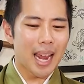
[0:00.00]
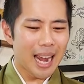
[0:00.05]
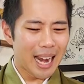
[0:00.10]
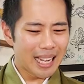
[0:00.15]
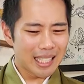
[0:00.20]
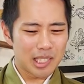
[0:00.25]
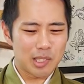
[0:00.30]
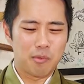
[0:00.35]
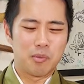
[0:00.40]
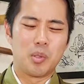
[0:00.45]

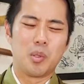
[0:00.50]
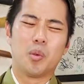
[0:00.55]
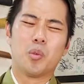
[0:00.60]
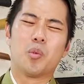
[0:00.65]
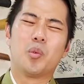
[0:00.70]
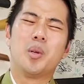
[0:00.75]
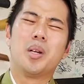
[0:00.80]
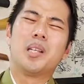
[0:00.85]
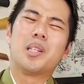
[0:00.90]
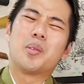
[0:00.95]
hands feel
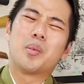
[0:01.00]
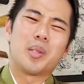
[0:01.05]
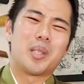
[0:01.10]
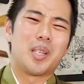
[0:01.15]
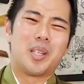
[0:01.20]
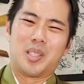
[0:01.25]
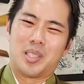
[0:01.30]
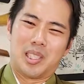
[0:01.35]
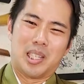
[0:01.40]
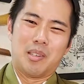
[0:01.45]
really, really
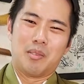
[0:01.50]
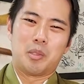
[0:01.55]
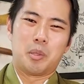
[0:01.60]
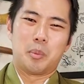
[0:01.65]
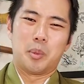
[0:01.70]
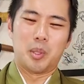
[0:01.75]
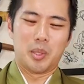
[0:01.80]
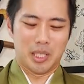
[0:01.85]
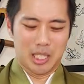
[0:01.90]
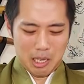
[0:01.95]

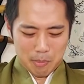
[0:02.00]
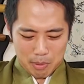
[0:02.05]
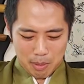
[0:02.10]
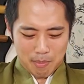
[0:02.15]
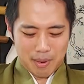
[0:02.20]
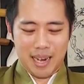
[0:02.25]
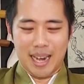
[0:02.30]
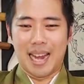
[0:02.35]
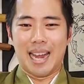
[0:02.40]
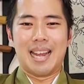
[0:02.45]
uncomfortable keeping
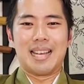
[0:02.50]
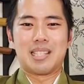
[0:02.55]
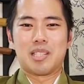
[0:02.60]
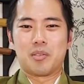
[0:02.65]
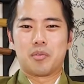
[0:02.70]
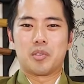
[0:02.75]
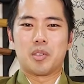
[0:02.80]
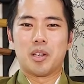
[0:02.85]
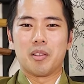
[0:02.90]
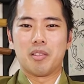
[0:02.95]
my hands
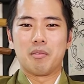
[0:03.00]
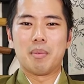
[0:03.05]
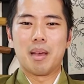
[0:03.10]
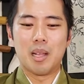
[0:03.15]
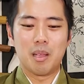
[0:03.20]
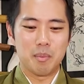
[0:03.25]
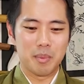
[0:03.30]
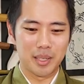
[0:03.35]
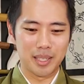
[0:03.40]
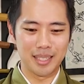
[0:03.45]
in front of the
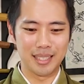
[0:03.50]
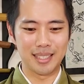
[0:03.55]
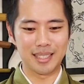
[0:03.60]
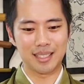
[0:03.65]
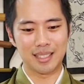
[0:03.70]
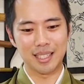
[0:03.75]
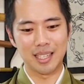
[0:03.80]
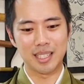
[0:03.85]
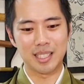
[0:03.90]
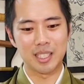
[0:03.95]
belly button and
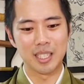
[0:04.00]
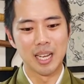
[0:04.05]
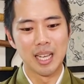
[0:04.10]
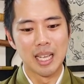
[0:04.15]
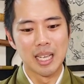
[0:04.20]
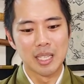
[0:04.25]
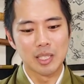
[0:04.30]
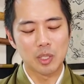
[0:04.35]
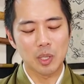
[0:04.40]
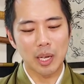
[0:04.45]
such.
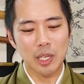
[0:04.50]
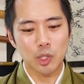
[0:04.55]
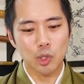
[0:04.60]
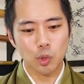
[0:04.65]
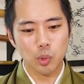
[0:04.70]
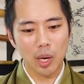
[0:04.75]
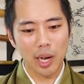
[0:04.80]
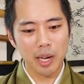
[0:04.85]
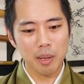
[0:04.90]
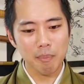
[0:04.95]
So I
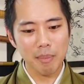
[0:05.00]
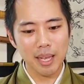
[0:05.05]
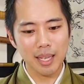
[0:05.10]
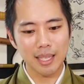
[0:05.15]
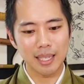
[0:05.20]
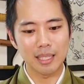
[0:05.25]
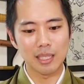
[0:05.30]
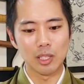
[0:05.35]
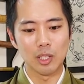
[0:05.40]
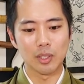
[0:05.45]
try to make
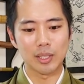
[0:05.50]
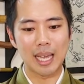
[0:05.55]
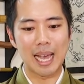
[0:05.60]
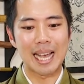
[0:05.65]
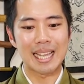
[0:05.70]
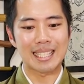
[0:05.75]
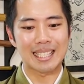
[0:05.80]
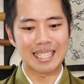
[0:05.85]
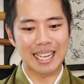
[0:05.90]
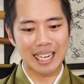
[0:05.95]
it look
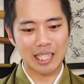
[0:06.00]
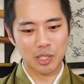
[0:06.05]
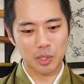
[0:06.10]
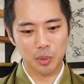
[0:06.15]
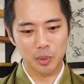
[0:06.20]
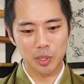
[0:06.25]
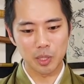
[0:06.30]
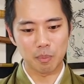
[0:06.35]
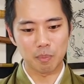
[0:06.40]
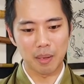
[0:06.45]
as
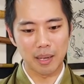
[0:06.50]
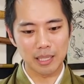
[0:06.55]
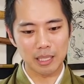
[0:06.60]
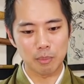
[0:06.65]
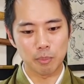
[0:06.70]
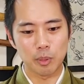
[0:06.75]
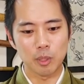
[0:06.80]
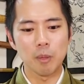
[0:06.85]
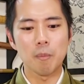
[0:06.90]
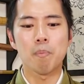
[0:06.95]
natural as possible,